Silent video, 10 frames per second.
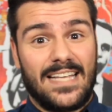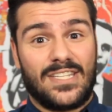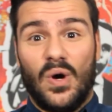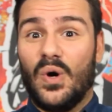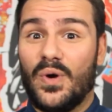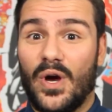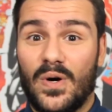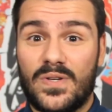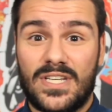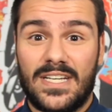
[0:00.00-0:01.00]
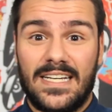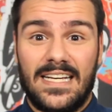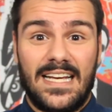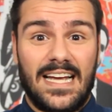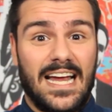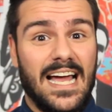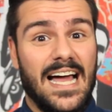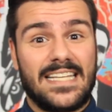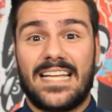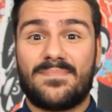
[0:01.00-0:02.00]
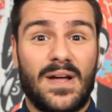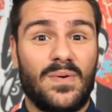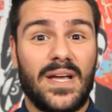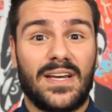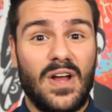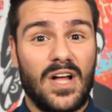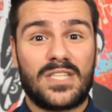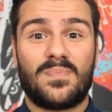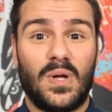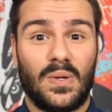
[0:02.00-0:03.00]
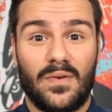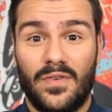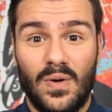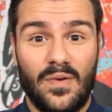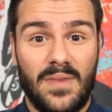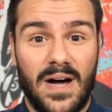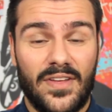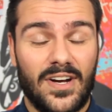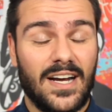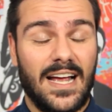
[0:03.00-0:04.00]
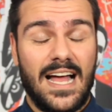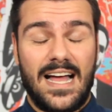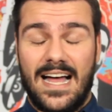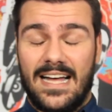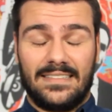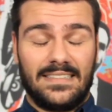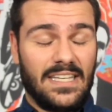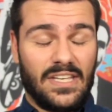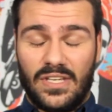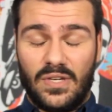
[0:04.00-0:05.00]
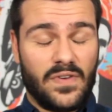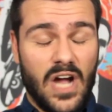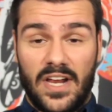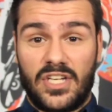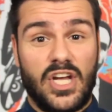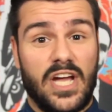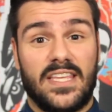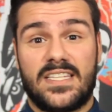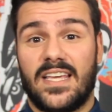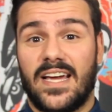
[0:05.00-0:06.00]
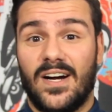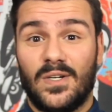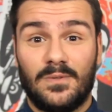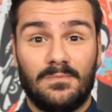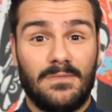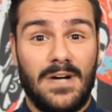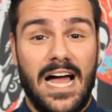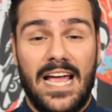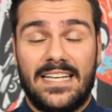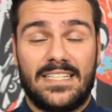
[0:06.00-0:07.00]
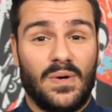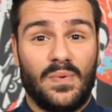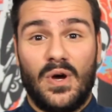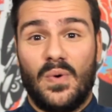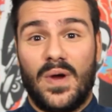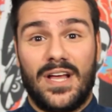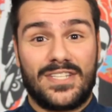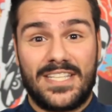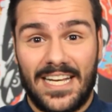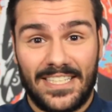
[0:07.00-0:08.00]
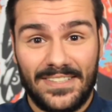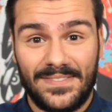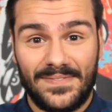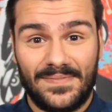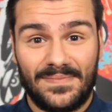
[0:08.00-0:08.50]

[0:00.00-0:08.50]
So who knows? Guys, that's my quick non-spoiler review of Mother. You've got to check this thing out. I don't know what else to tell you.